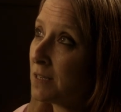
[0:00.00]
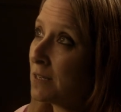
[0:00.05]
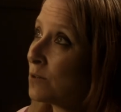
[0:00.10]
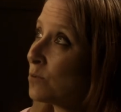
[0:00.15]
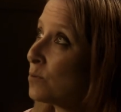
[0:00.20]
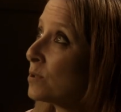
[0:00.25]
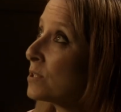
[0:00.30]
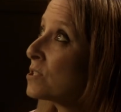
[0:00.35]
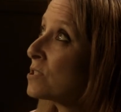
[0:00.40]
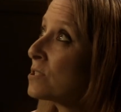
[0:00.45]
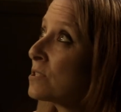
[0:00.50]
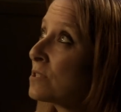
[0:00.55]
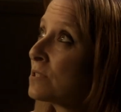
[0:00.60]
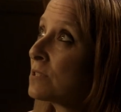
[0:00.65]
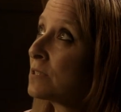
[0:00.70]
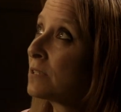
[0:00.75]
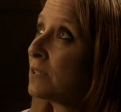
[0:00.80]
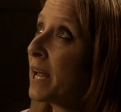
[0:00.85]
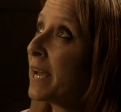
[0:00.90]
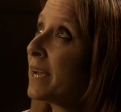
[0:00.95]

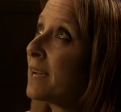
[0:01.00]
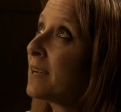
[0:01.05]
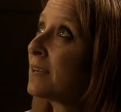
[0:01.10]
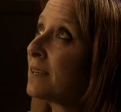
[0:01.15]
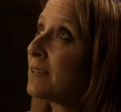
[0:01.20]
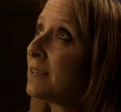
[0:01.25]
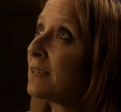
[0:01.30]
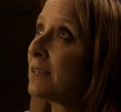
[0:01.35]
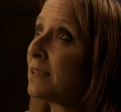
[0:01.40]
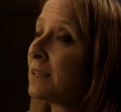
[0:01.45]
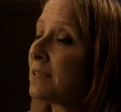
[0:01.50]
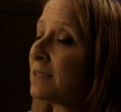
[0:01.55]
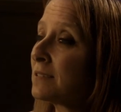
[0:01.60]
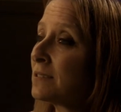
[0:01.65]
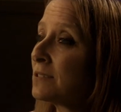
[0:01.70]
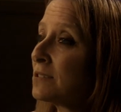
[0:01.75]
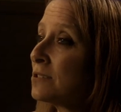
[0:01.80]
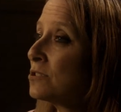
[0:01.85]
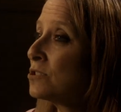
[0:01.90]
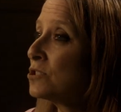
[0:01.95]
which like a
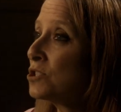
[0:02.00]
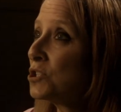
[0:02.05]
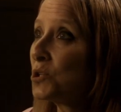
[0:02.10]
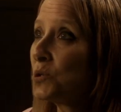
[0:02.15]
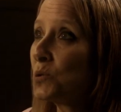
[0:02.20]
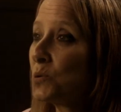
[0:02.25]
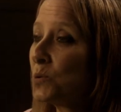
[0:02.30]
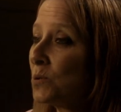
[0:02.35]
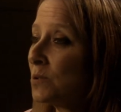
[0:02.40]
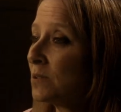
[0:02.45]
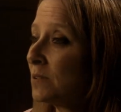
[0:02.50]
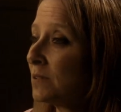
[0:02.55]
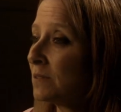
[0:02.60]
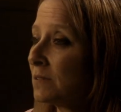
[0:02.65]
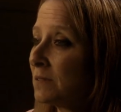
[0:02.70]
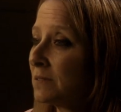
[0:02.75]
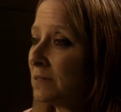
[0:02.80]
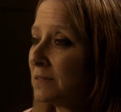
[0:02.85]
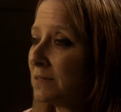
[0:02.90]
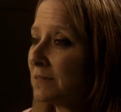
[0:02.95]
jewel